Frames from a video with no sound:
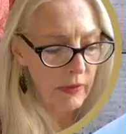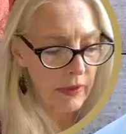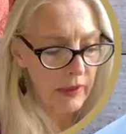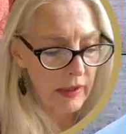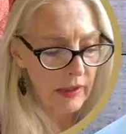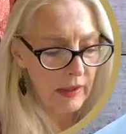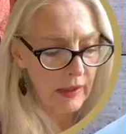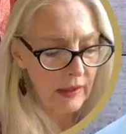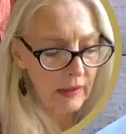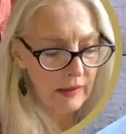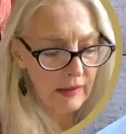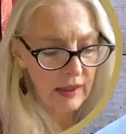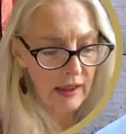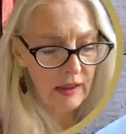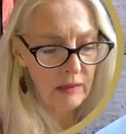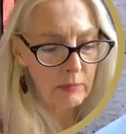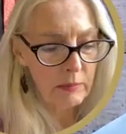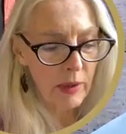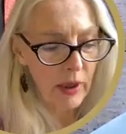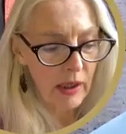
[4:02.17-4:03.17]
the
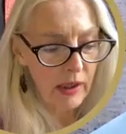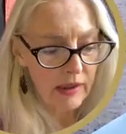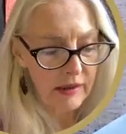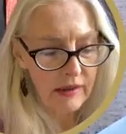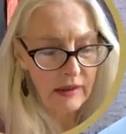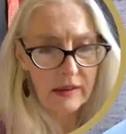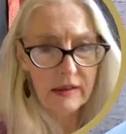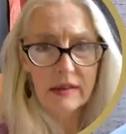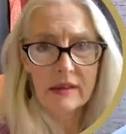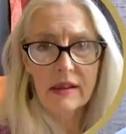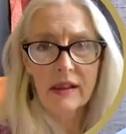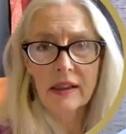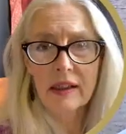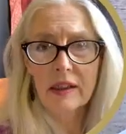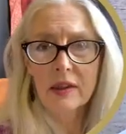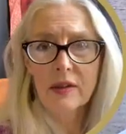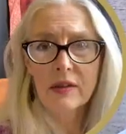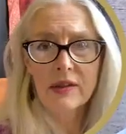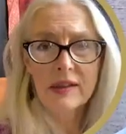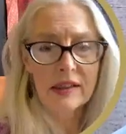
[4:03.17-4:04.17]
tin boxes
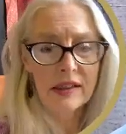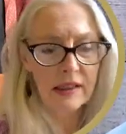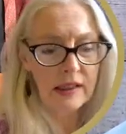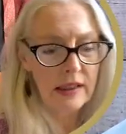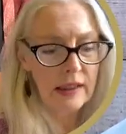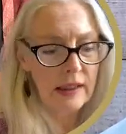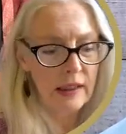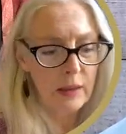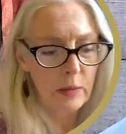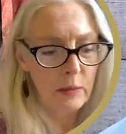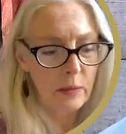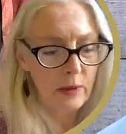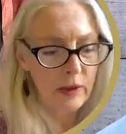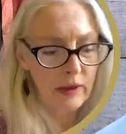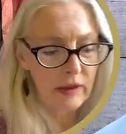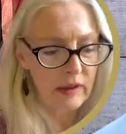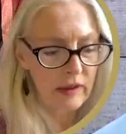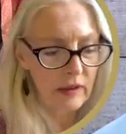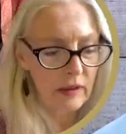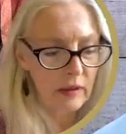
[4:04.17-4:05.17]
like you see here,
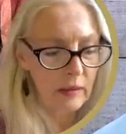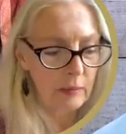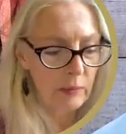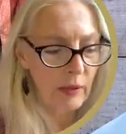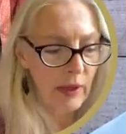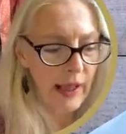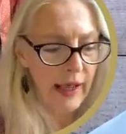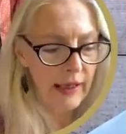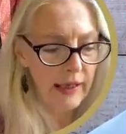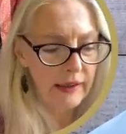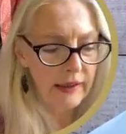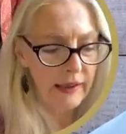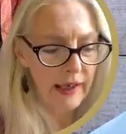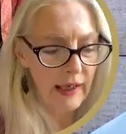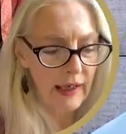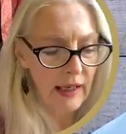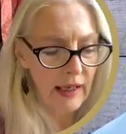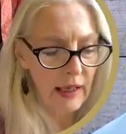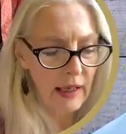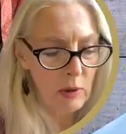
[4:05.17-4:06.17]
with the black
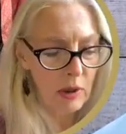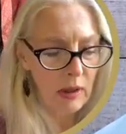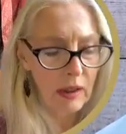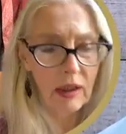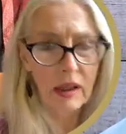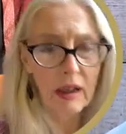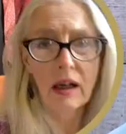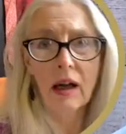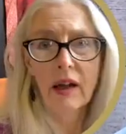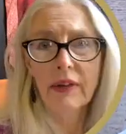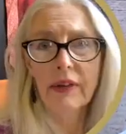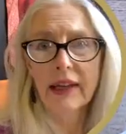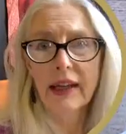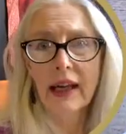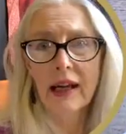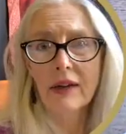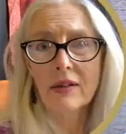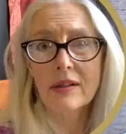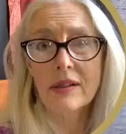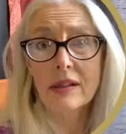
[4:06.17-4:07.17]
enamel on the
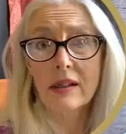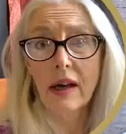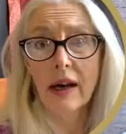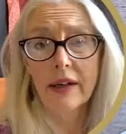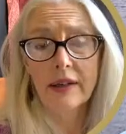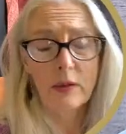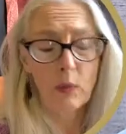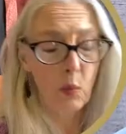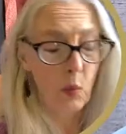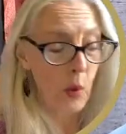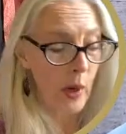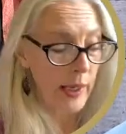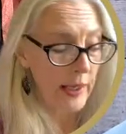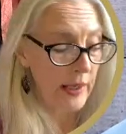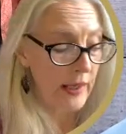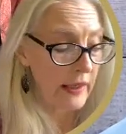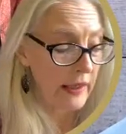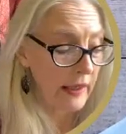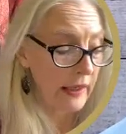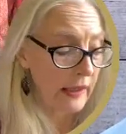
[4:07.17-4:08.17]
outside and white
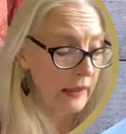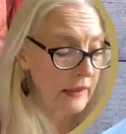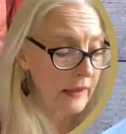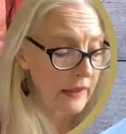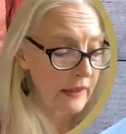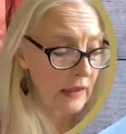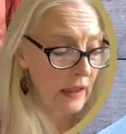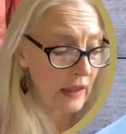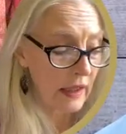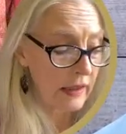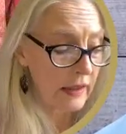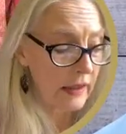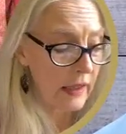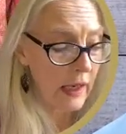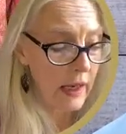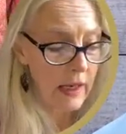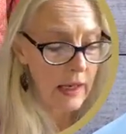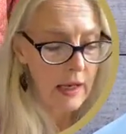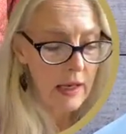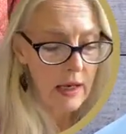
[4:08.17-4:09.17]
on the inside.
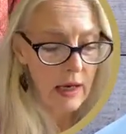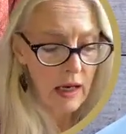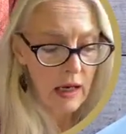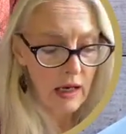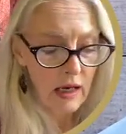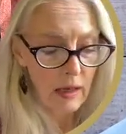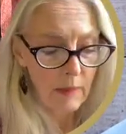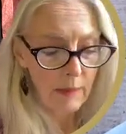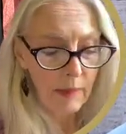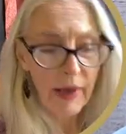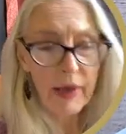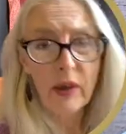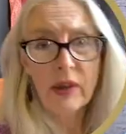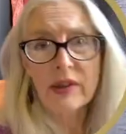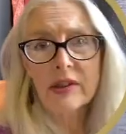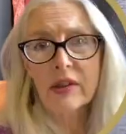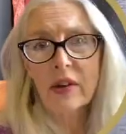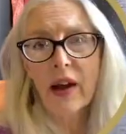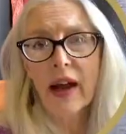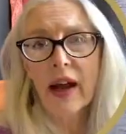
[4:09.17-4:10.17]
I
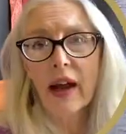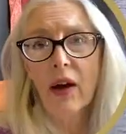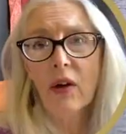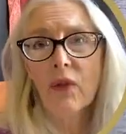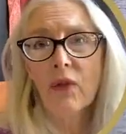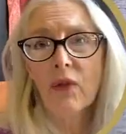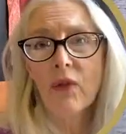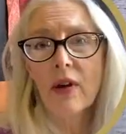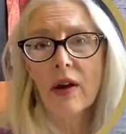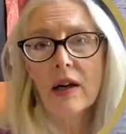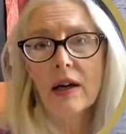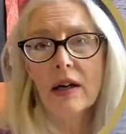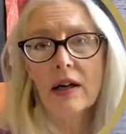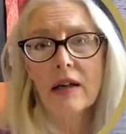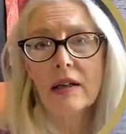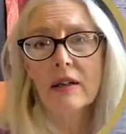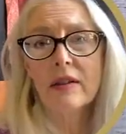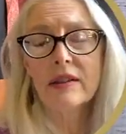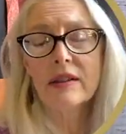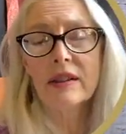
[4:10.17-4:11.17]
also have
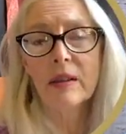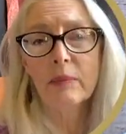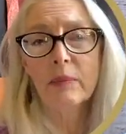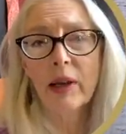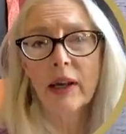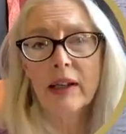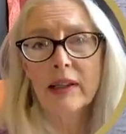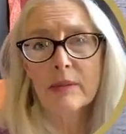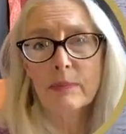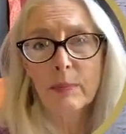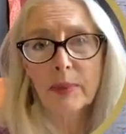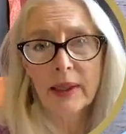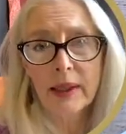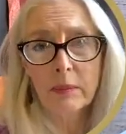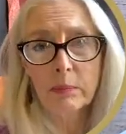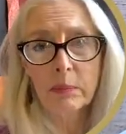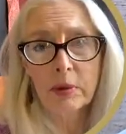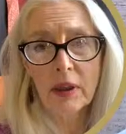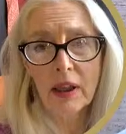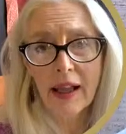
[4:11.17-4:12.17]
some nice
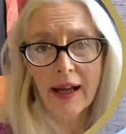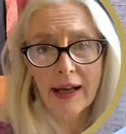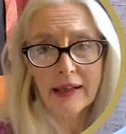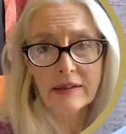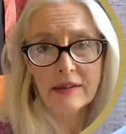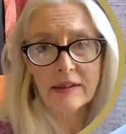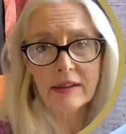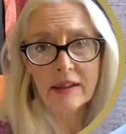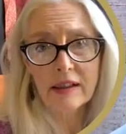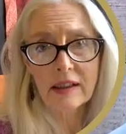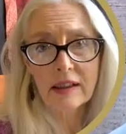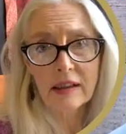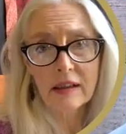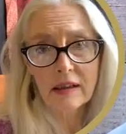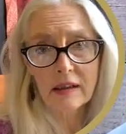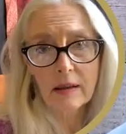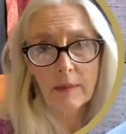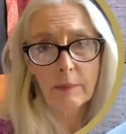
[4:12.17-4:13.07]
big plastic